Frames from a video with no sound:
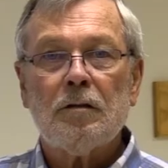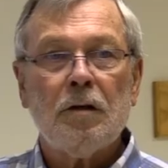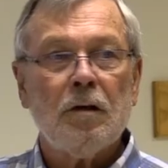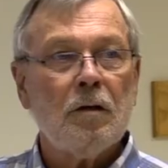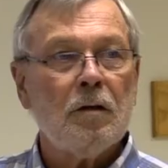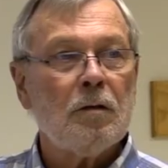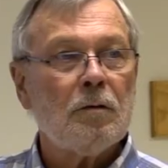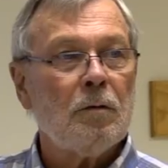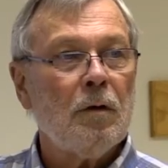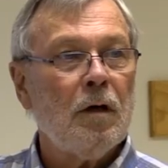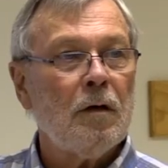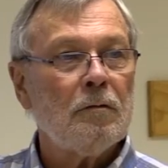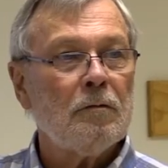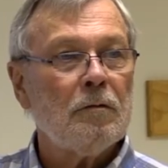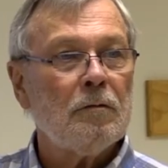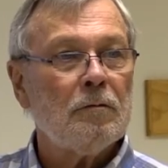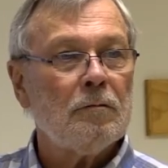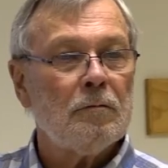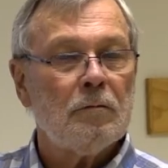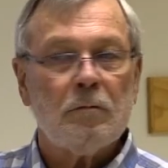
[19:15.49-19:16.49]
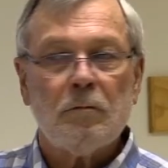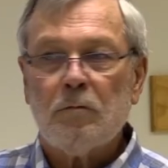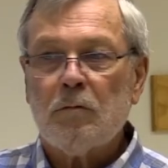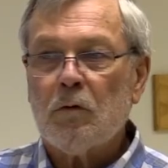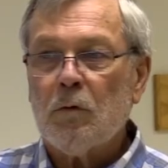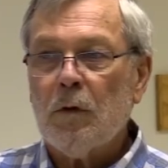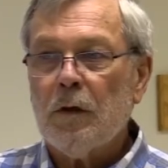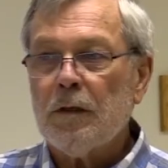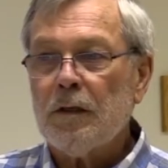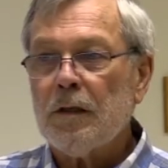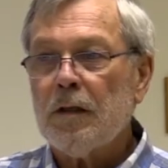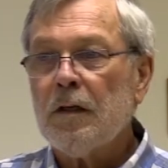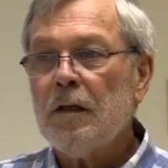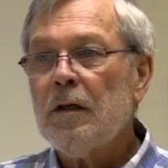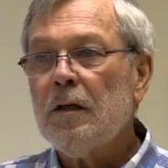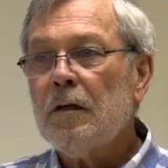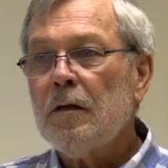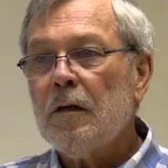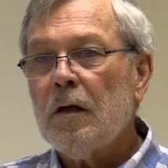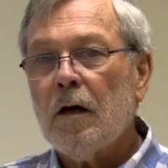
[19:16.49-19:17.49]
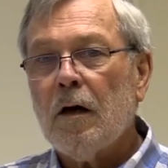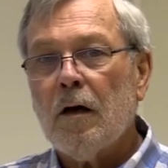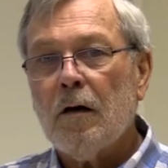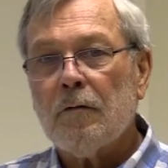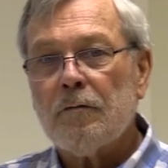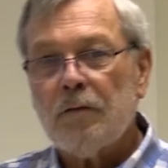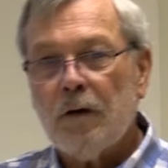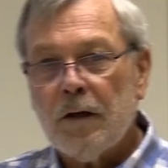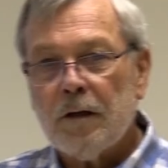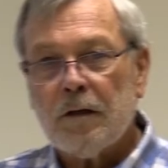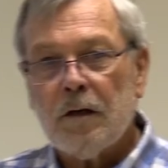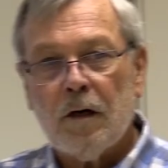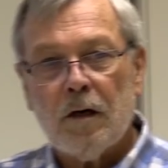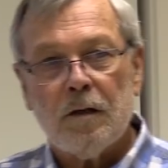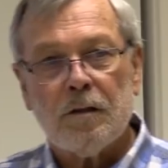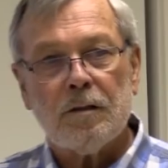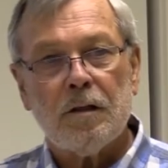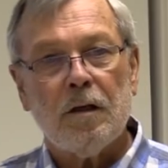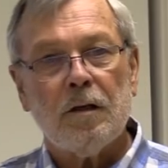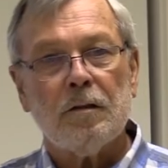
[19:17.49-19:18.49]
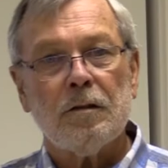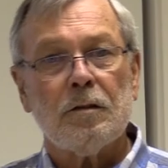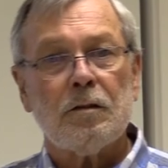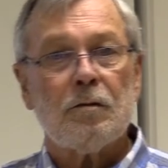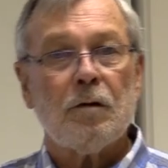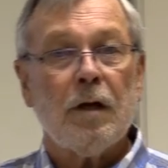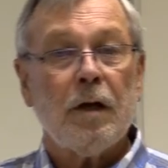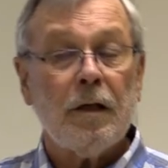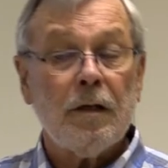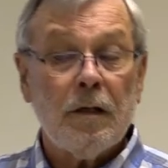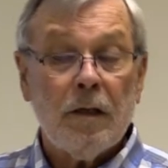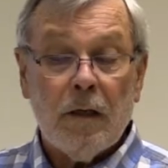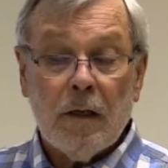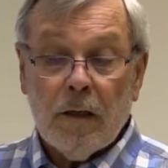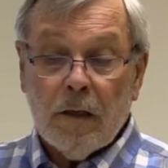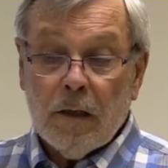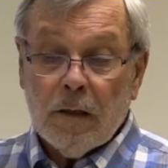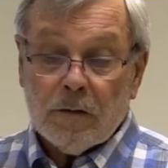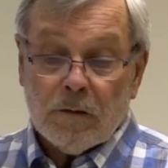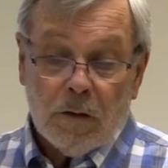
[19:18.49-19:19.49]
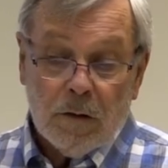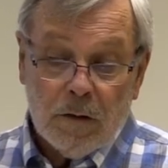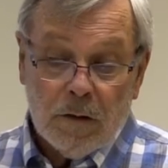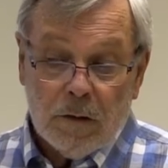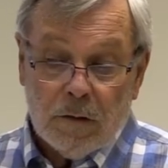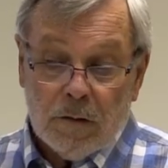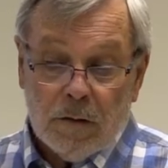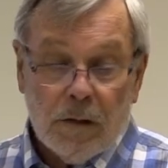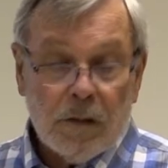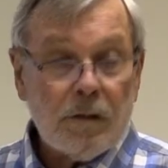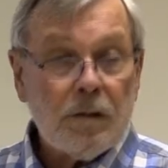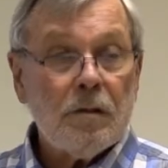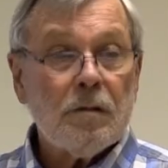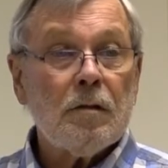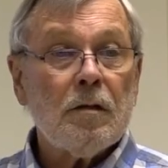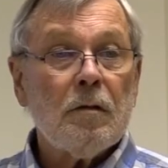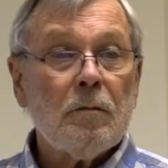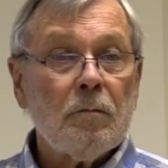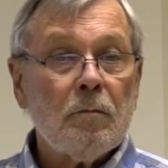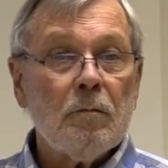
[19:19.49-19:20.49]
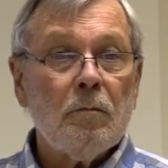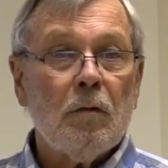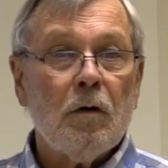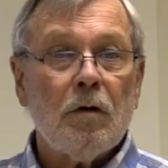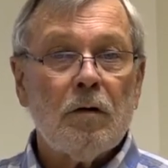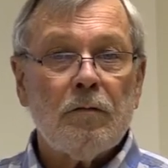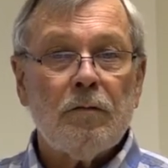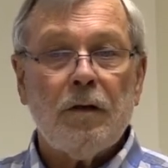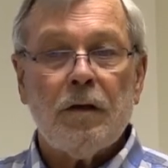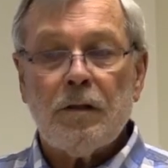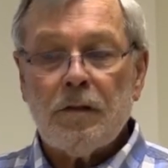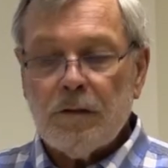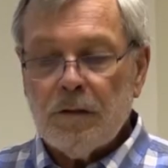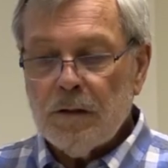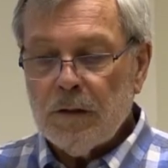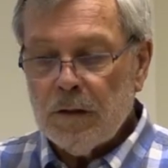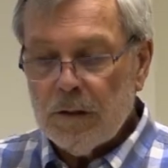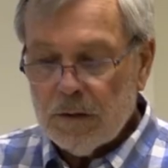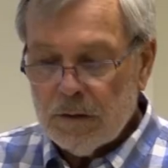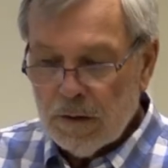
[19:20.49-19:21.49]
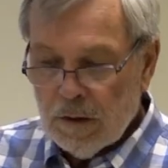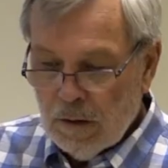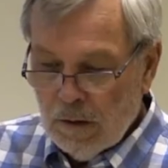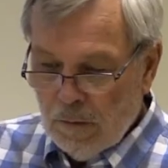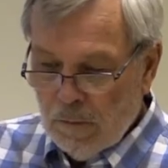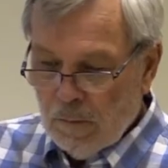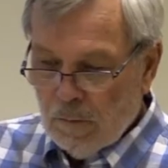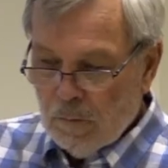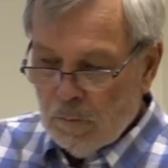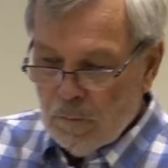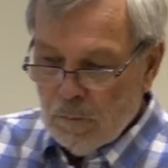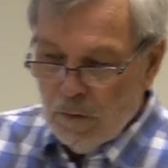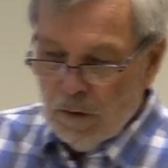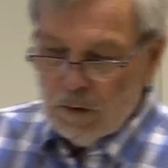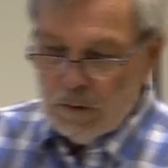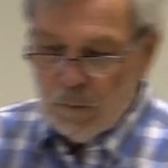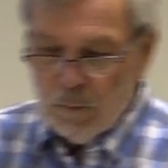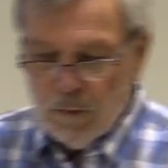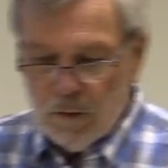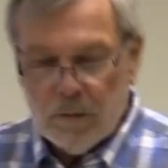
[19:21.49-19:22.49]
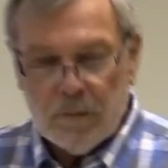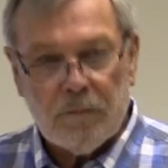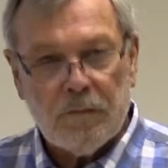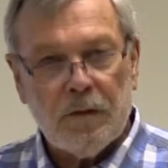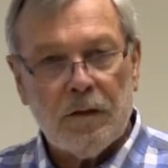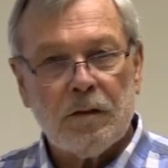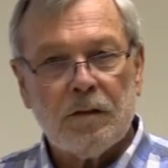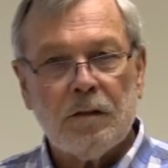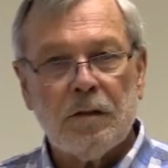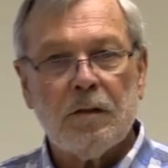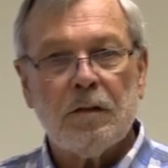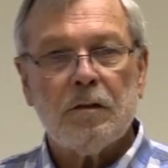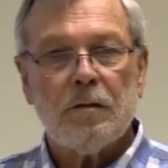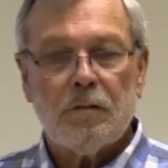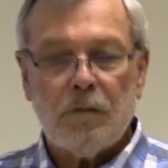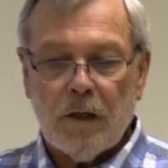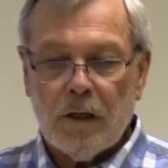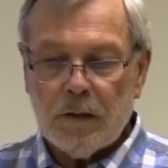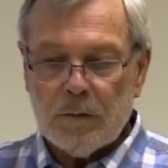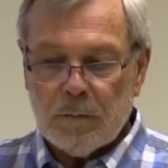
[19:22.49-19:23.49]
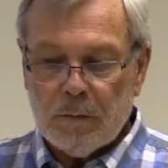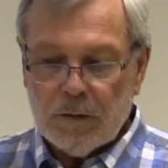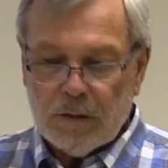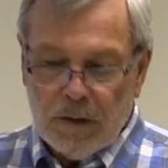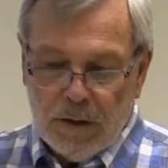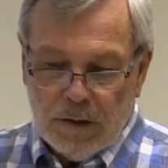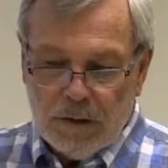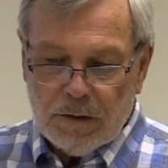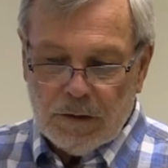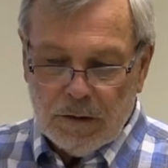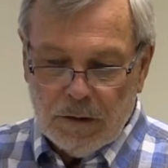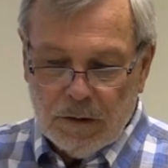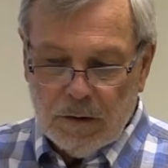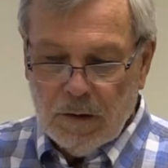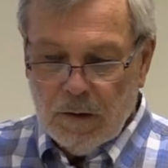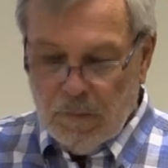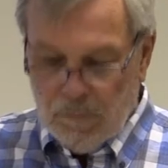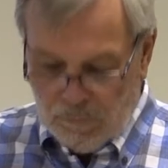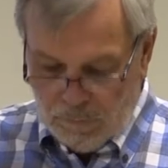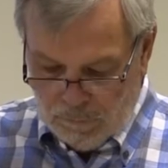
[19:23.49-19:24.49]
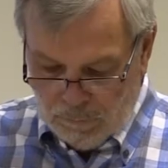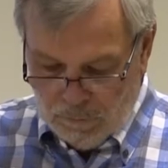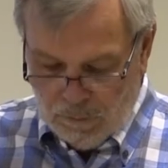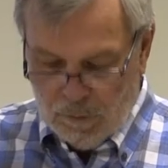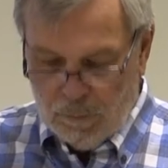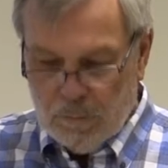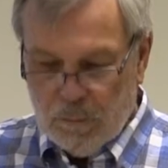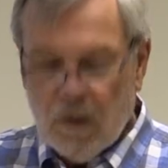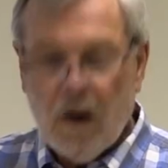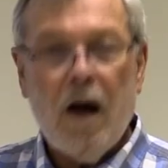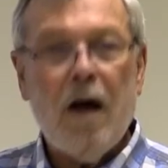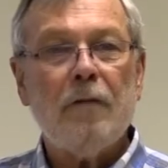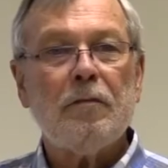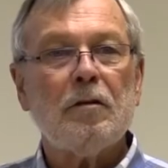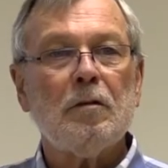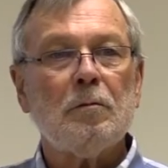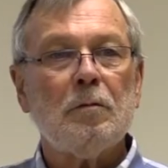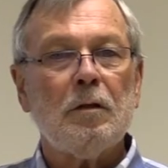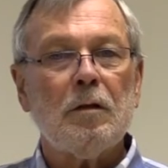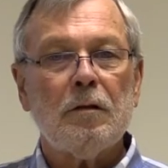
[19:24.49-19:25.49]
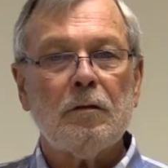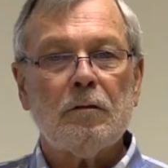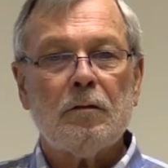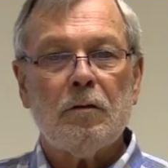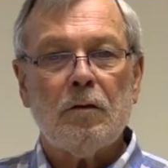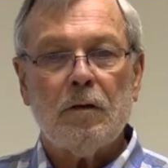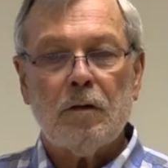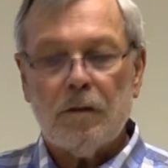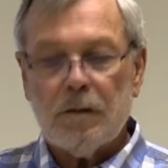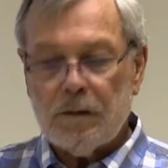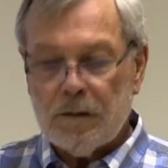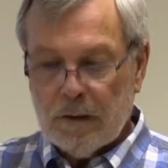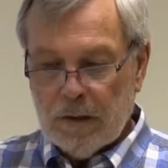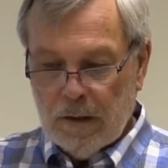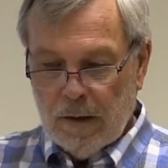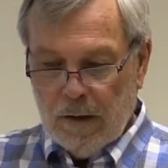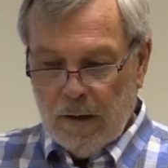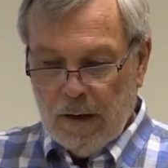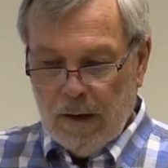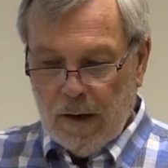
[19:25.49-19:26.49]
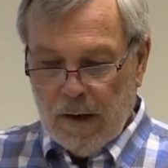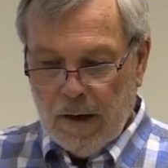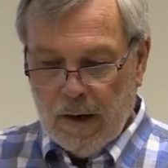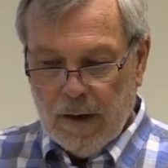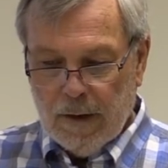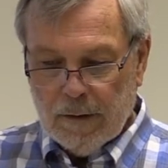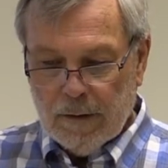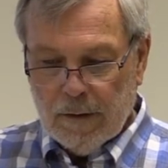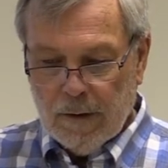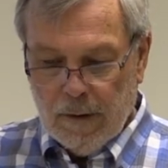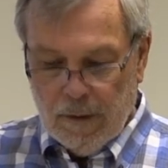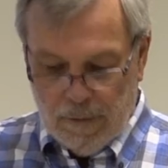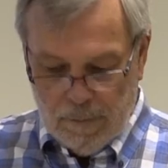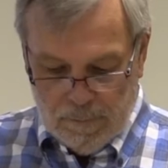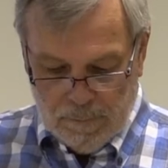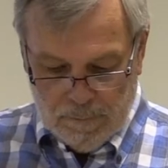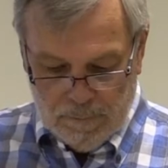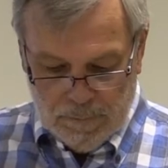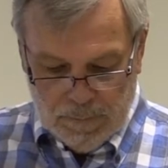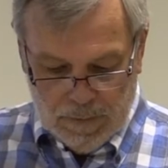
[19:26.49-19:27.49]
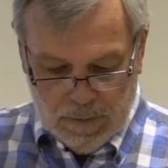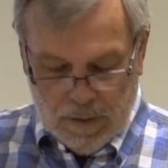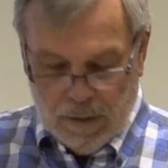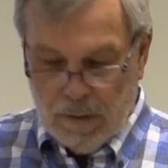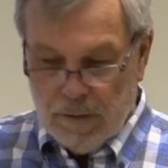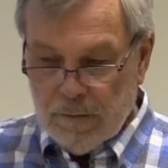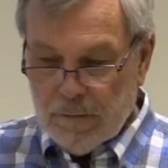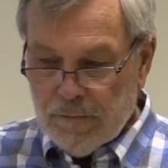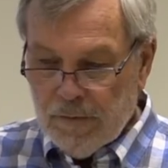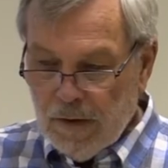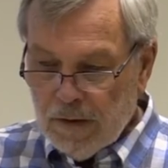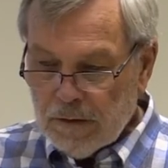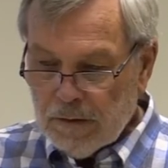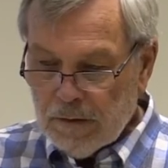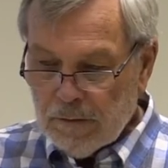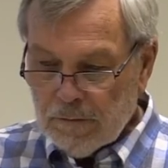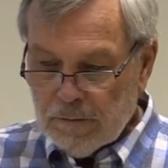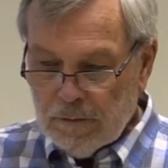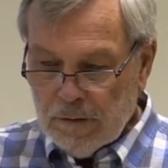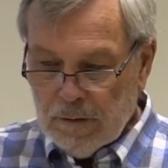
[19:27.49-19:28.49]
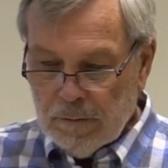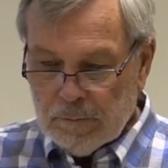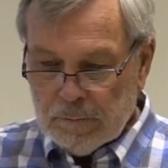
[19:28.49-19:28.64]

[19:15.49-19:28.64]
10 or 12 or 20 uh, freight cars on the train. So that this is a motivation is much more efficient transportation, more profitable, of course, and uh, effective.